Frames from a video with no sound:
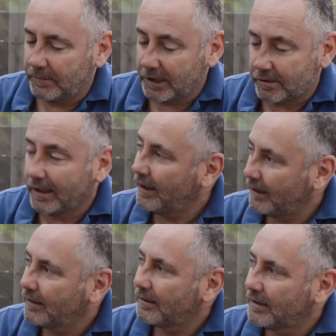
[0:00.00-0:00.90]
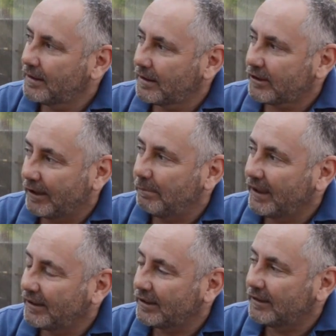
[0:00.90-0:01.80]
literally saved
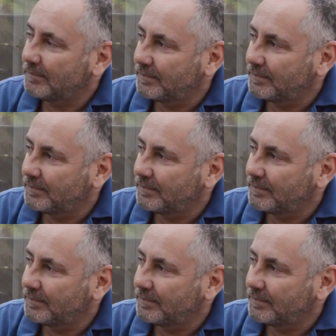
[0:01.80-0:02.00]
me. So.